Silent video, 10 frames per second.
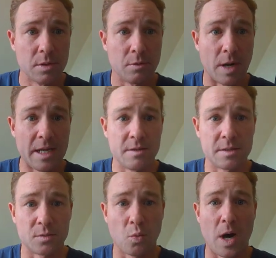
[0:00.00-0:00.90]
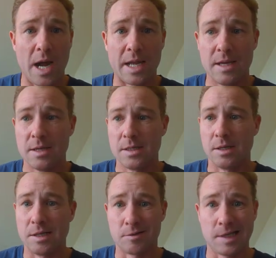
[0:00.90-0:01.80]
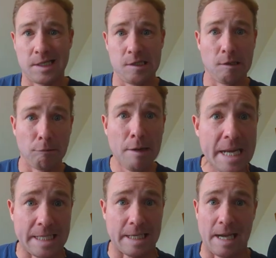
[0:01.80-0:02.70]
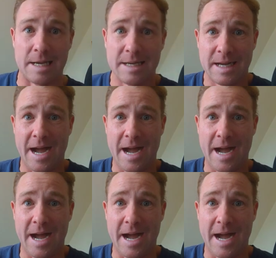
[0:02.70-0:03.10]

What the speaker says: right? This is why he was like, Eureka!